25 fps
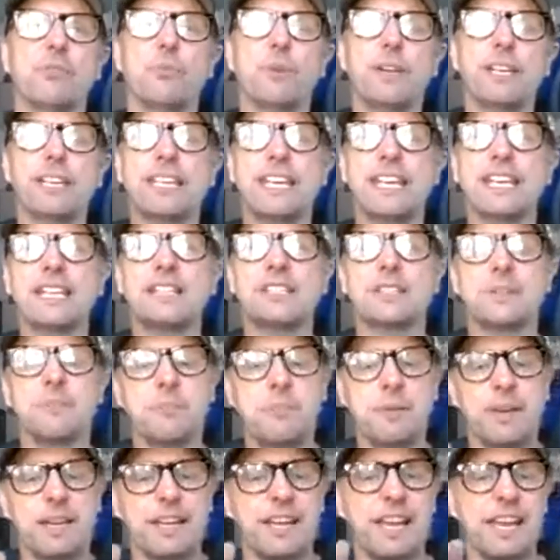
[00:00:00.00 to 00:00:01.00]
We need to
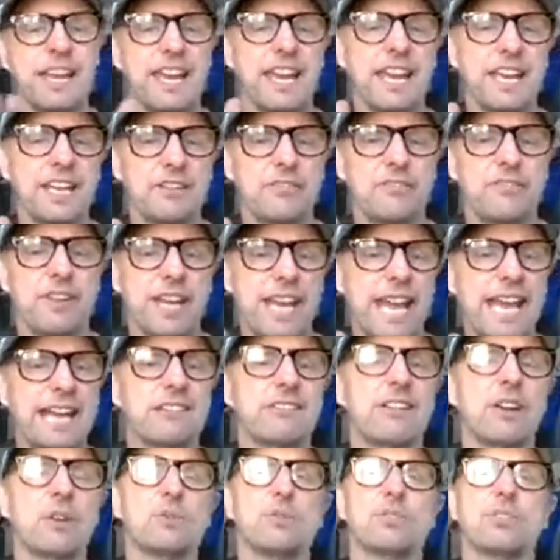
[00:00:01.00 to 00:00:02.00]
be the head of an
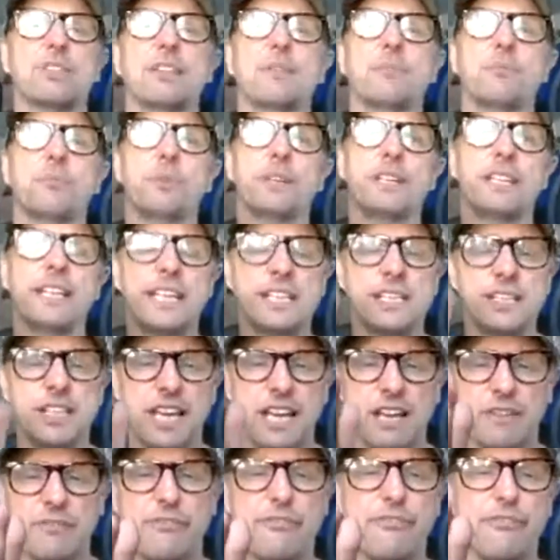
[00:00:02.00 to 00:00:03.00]
arrow tip. We need to
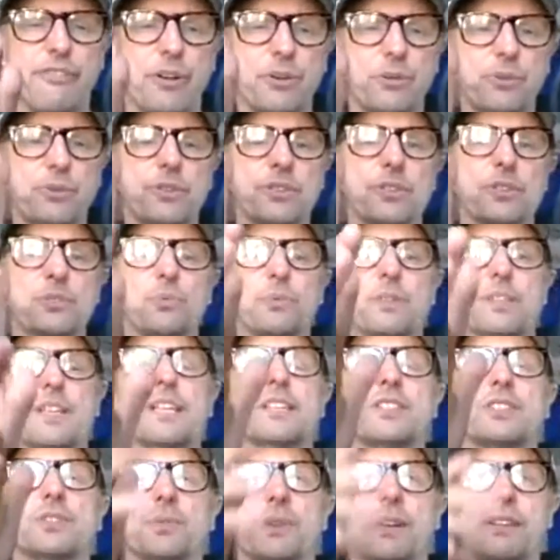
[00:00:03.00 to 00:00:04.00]
have focus. We
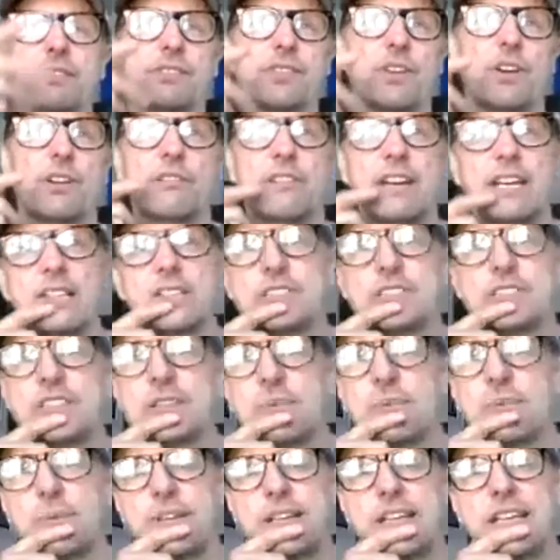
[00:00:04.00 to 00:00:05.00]
need to have direction,
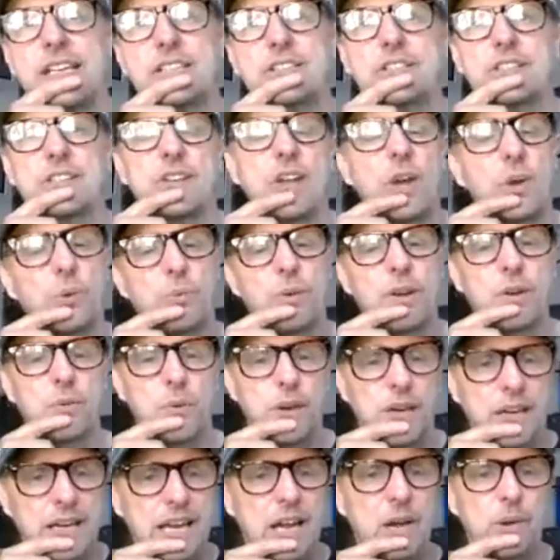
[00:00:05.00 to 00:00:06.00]
and we need to know where
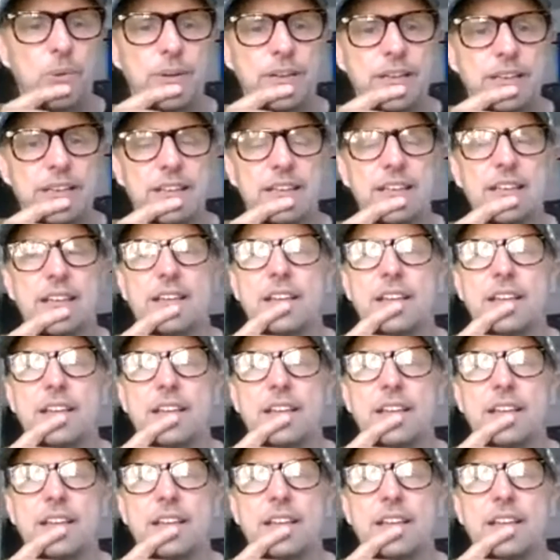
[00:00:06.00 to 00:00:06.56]
we're going.